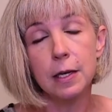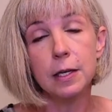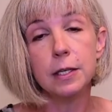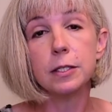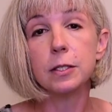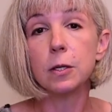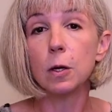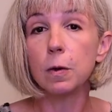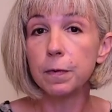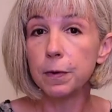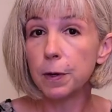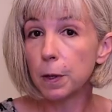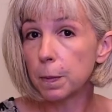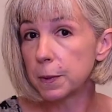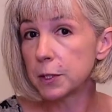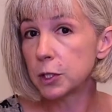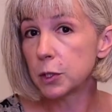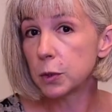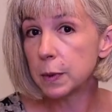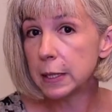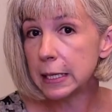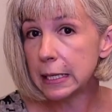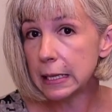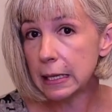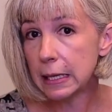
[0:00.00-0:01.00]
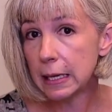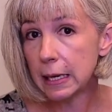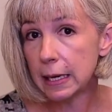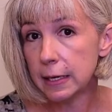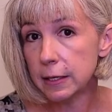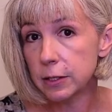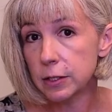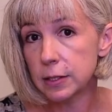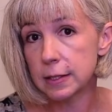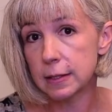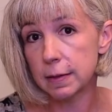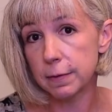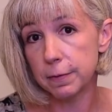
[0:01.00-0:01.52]
So if you're between the
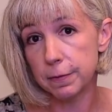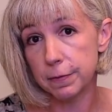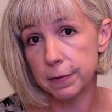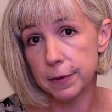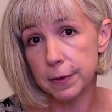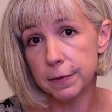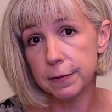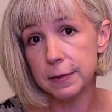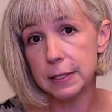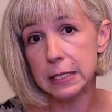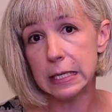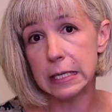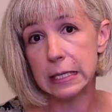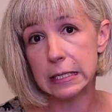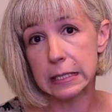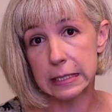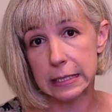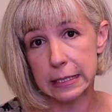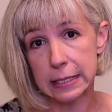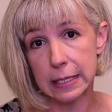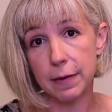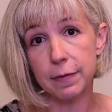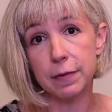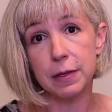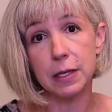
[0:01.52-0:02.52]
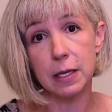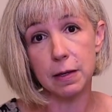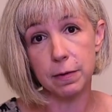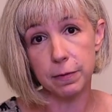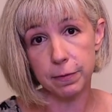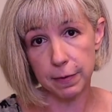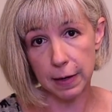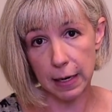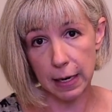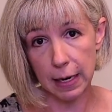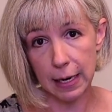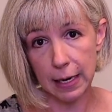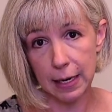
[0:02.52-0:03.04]
ages of fifty and
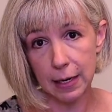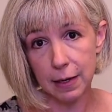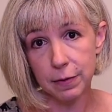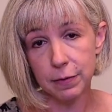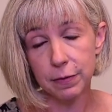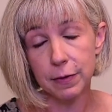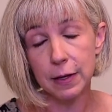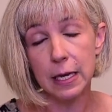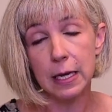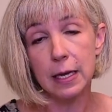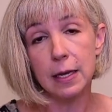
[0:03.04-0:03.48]
seventy-five,